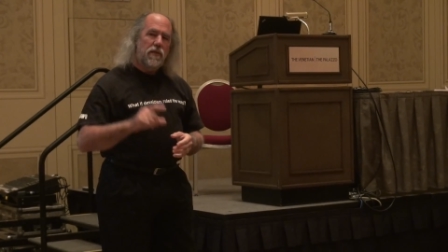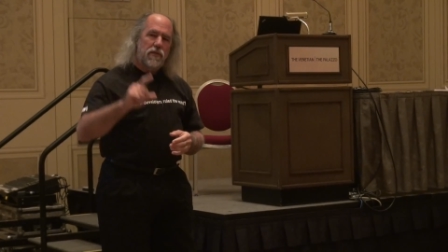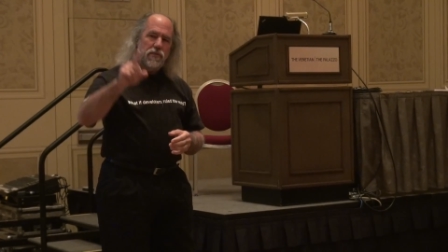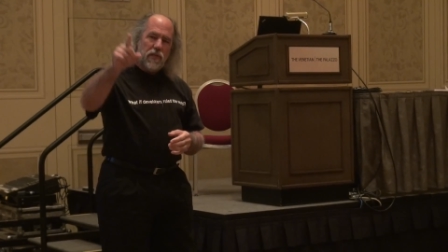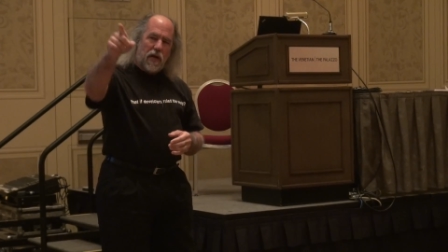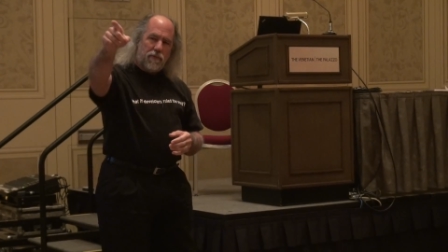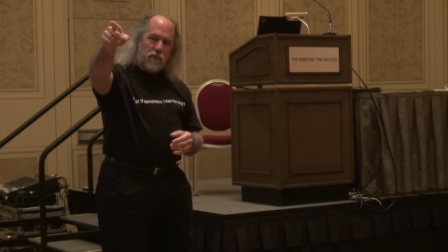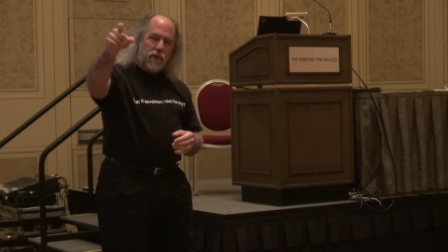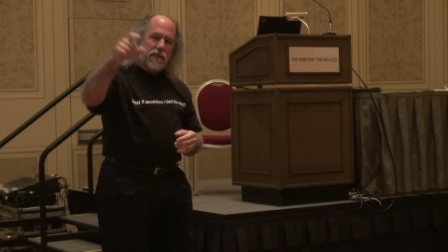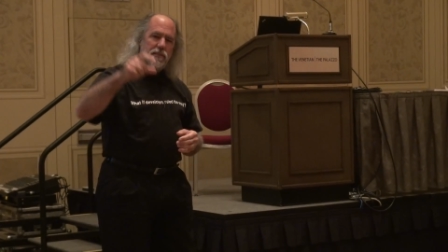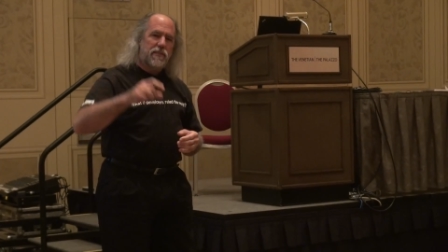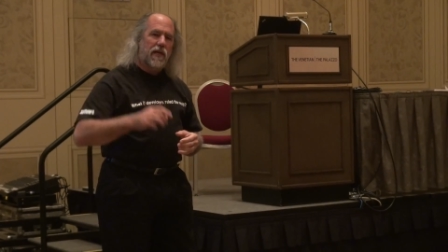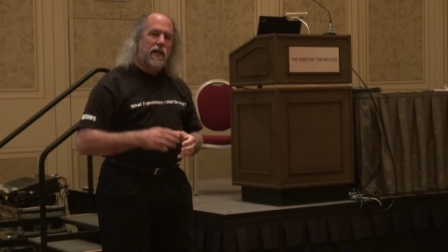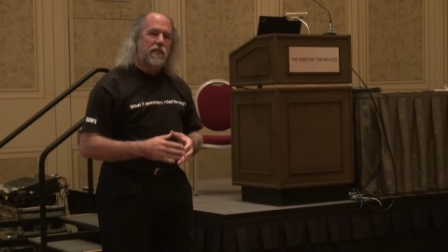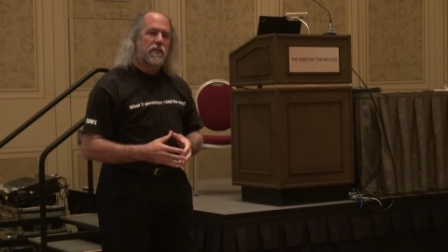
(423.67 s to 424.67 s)
Software
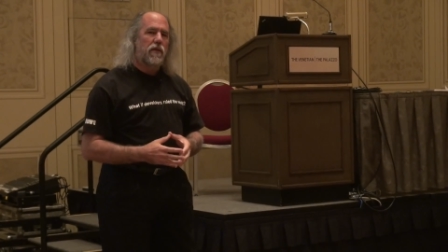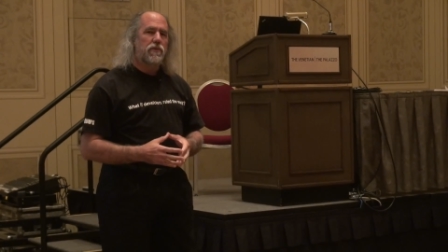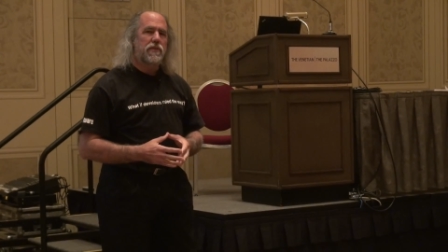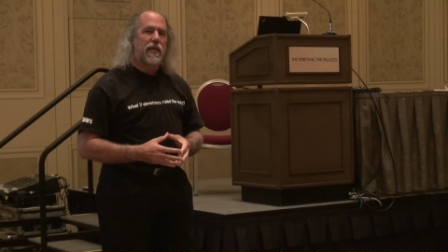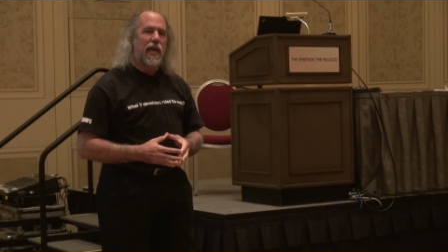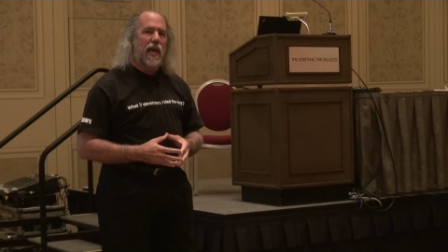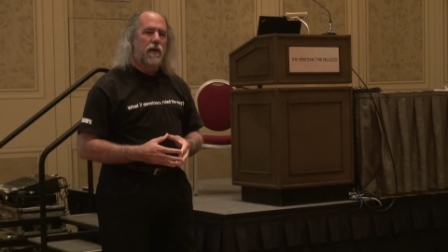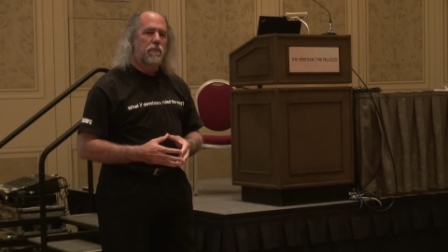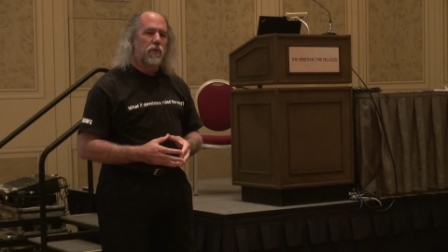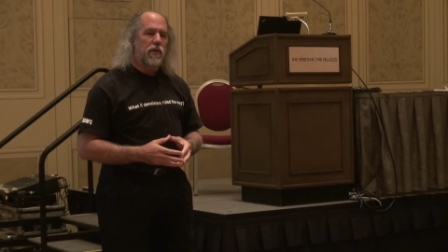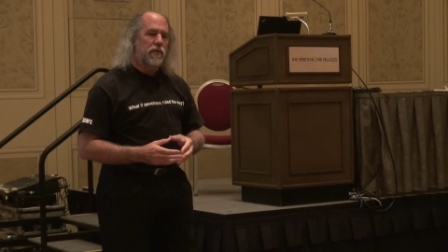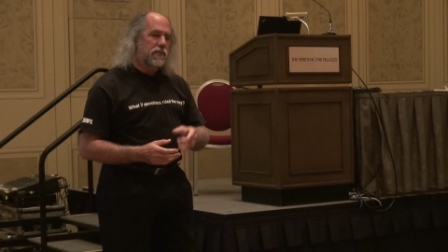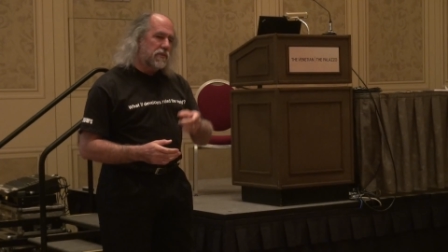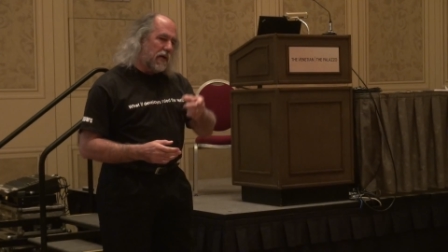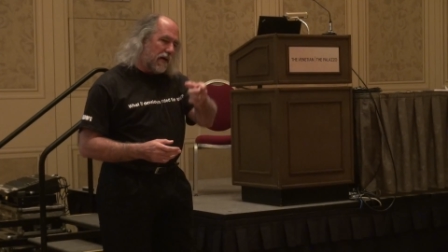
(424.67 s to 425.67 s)
inside those
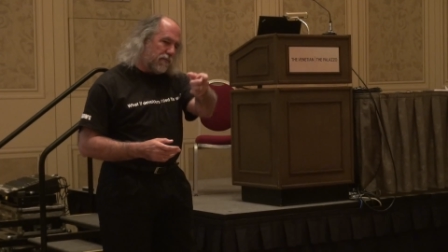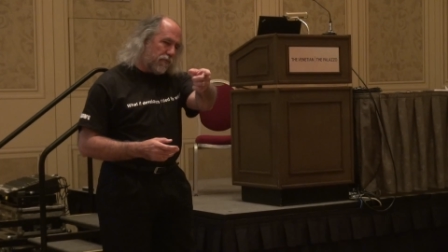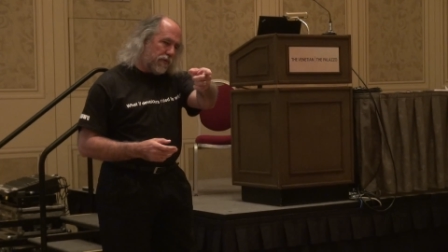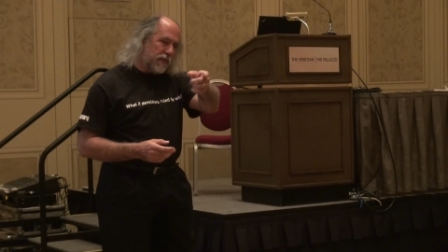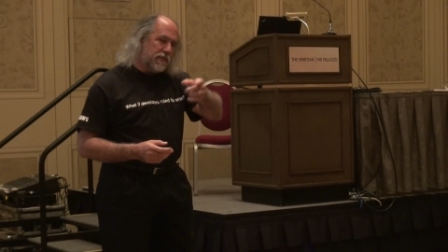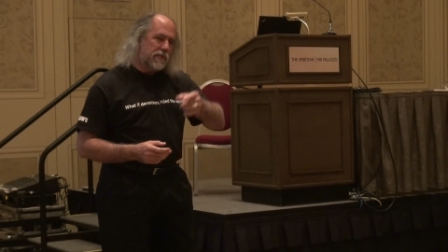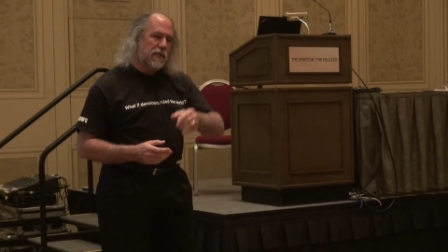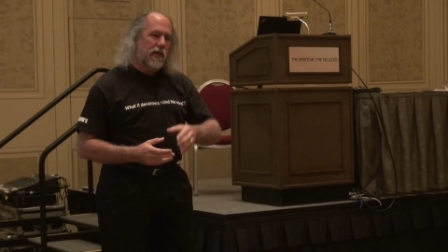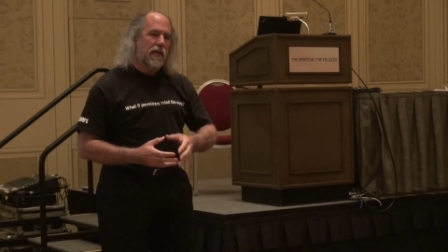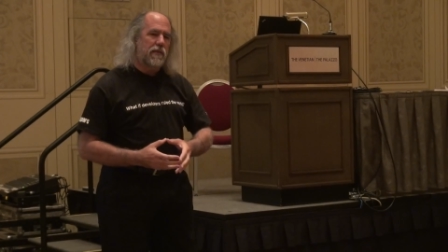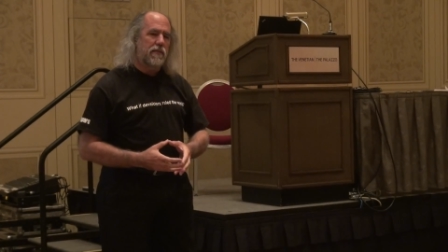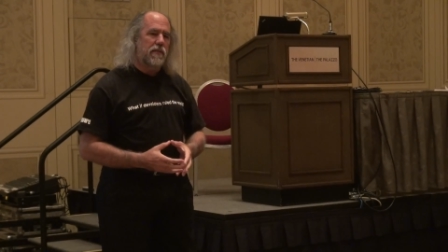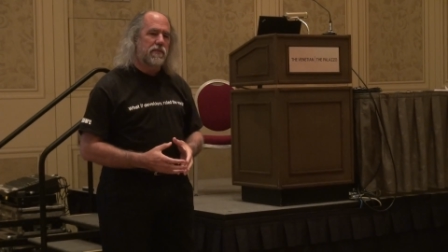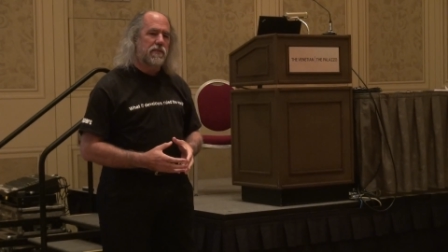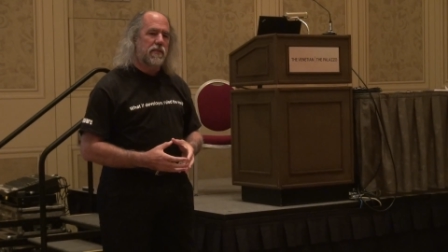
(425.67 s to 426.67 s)
cameras, software
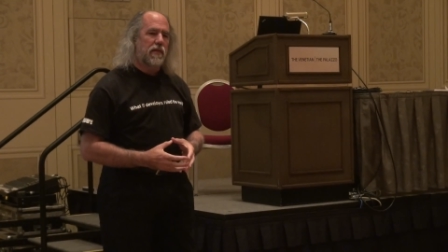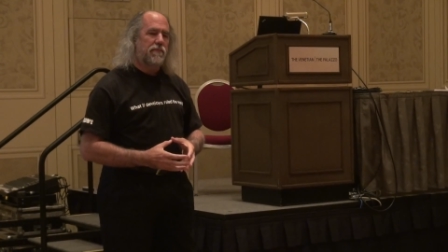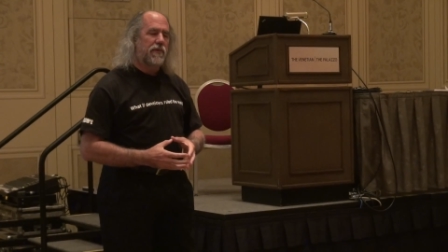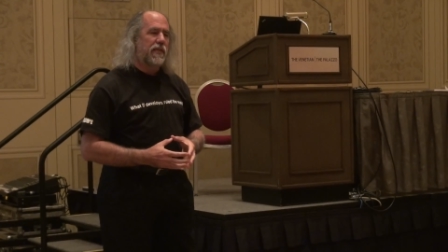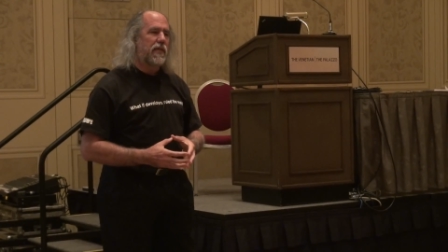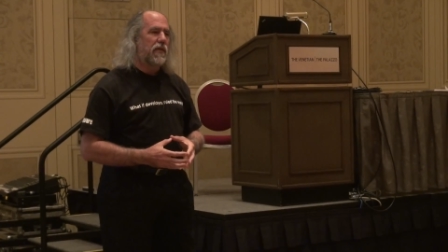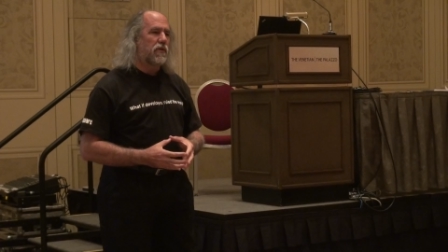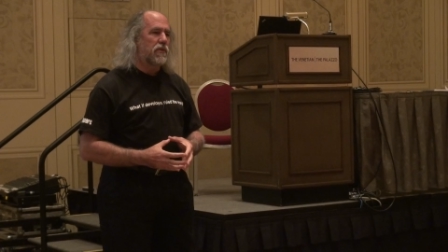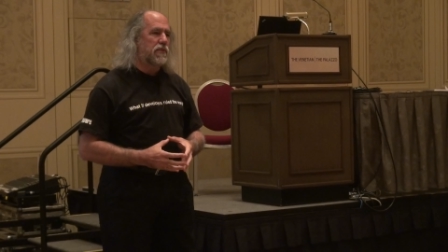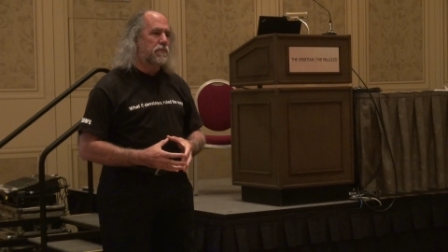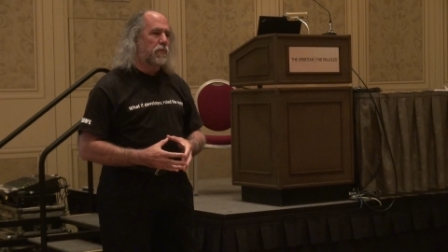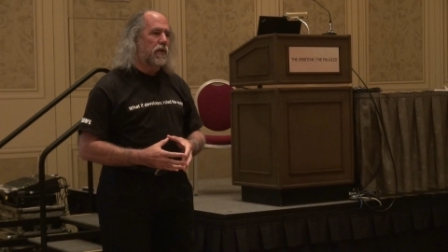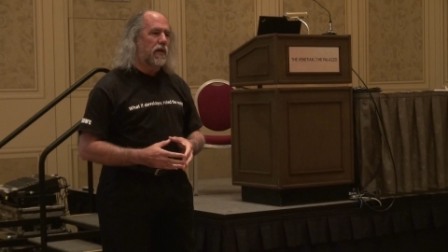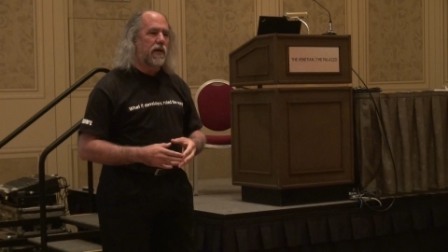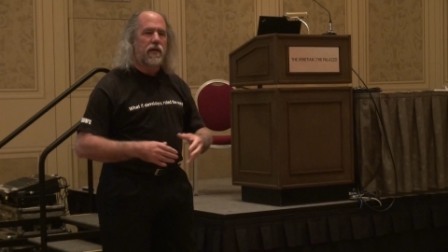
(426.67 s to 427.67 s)
inside this video
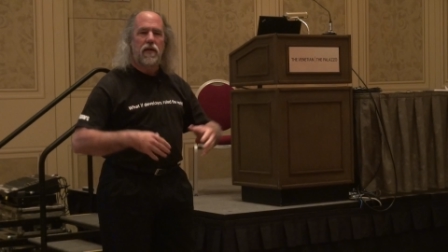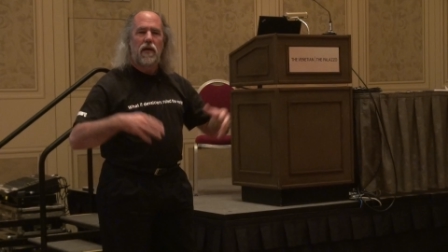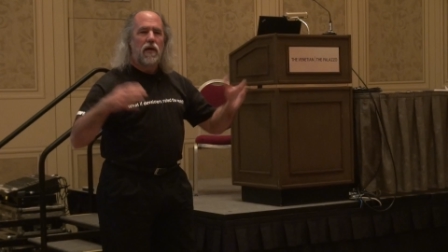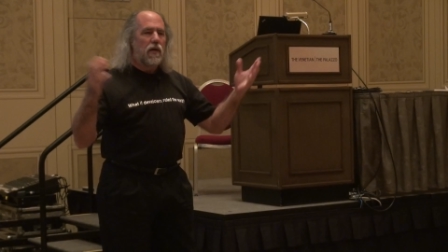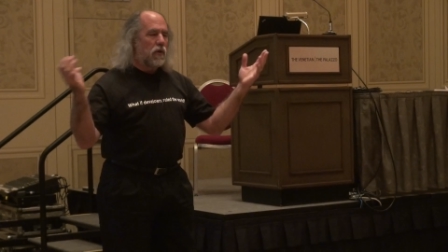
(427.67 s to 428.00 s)
display.